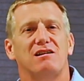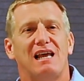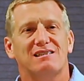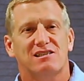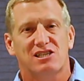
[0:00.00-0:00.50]

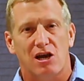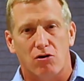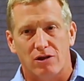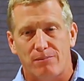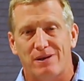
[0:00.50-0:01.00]

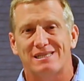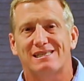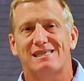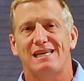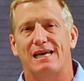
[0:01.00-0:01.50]
necessarily been
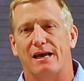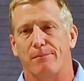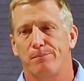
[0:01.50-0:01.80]
seeing.